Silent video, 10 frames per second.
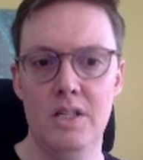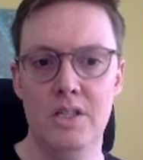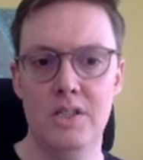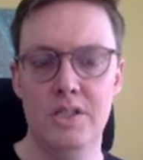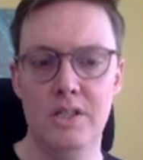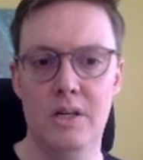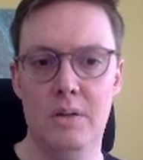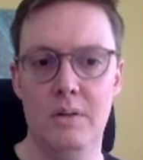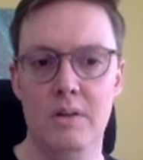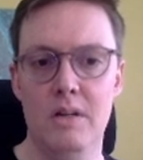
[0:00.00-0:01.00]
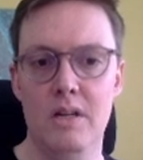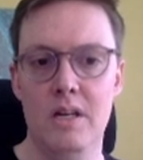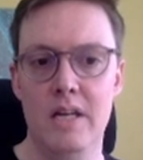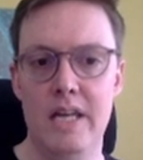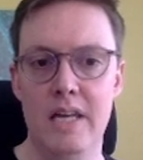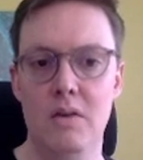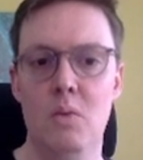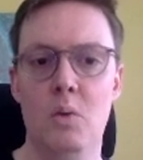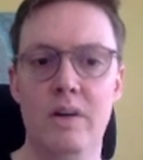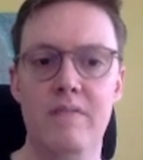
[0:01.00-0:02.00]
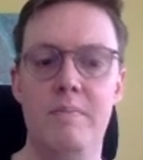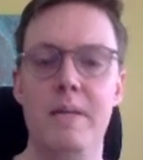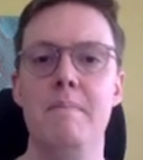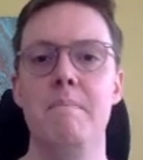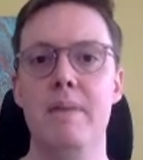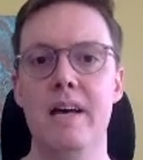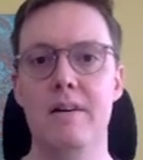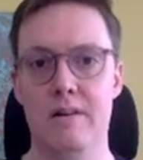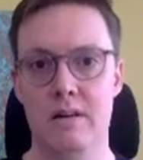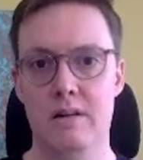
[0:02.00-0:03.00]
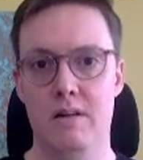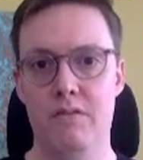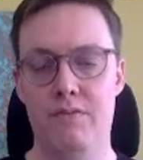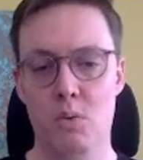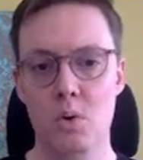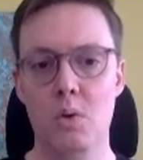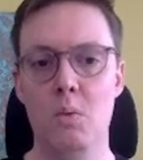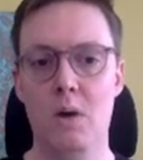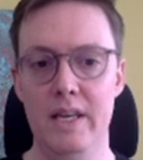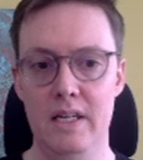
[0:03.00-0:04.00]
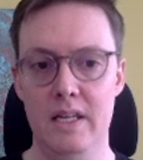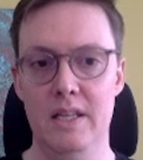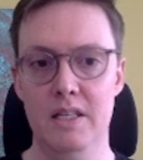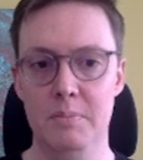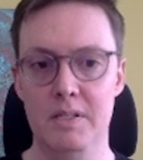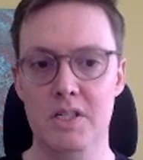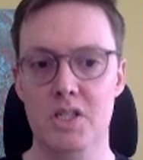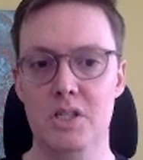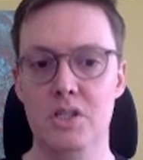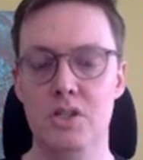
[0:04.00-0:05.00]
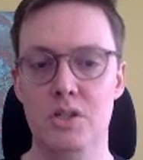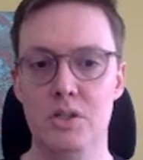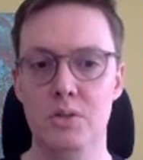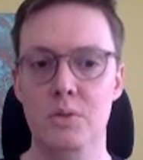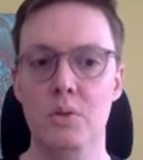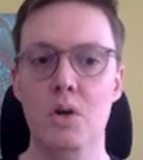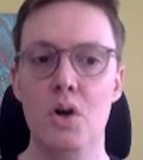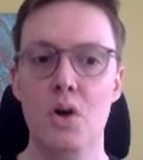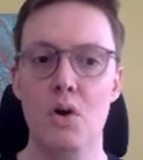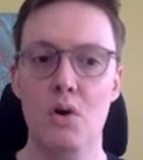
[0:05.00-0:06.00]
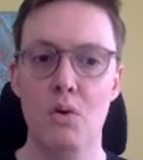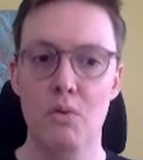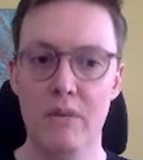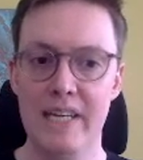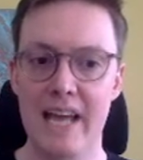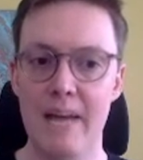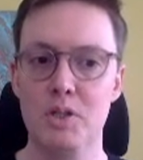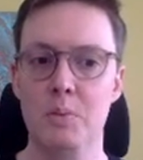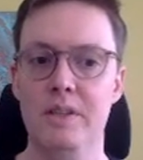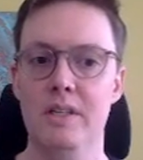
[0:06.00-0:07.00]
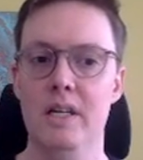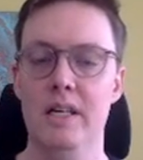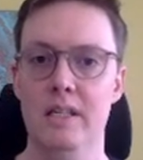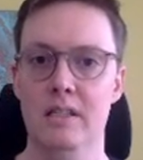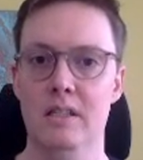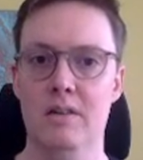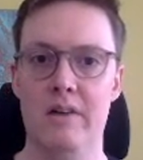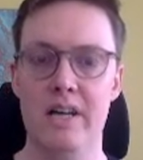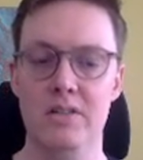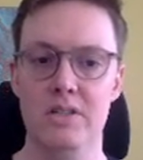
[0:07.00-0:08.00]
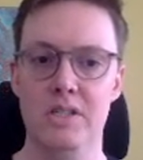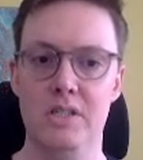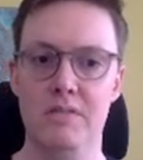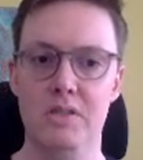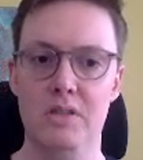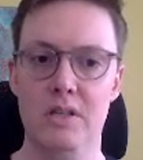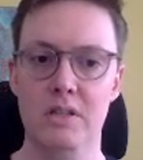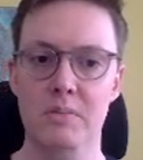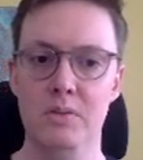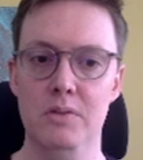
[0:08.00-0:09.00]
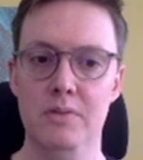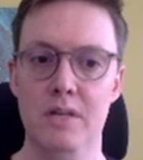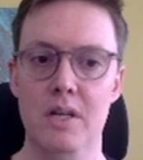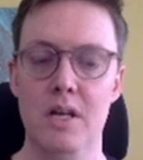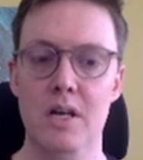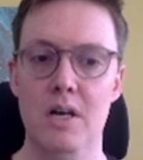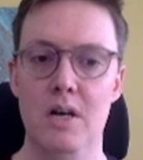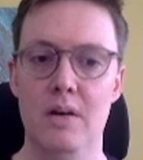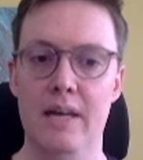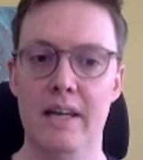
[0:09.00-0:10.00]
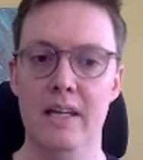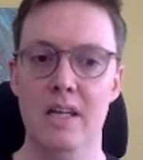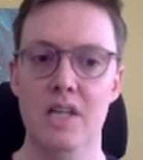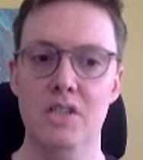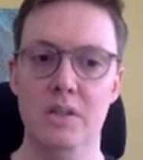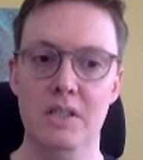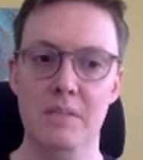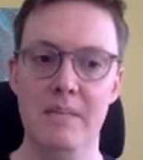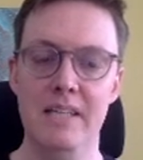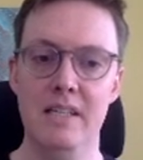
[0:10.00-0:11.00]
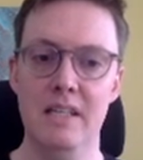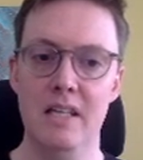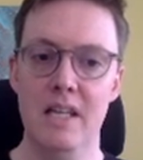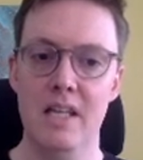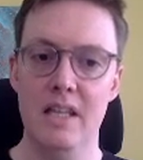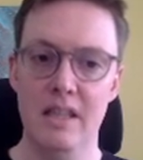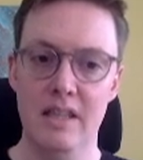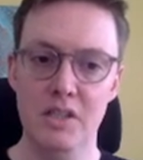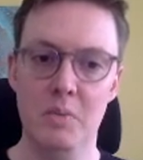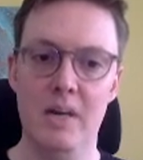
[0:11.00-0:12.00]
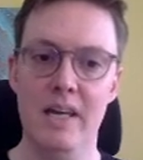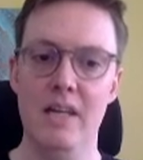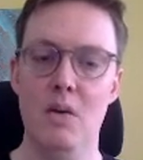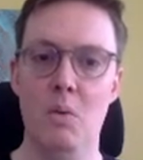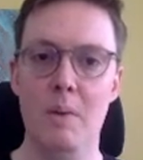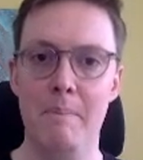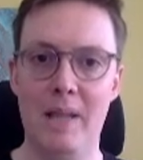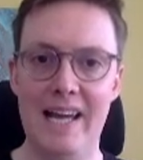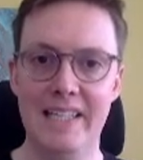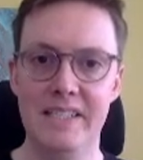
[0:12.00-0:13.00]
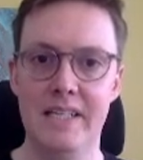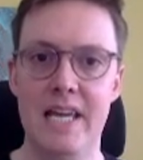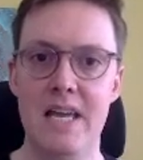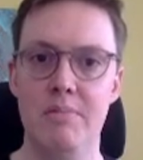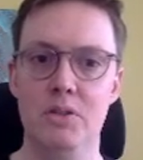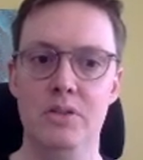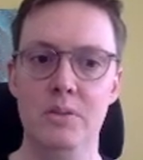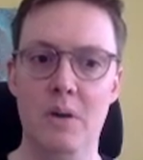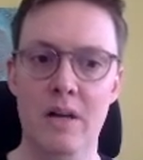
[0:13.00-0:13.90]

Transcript: So it would have been better for white in this position to recapture with the knight. Congratulations if you saw this move. Okay, so this way, what black isn't able to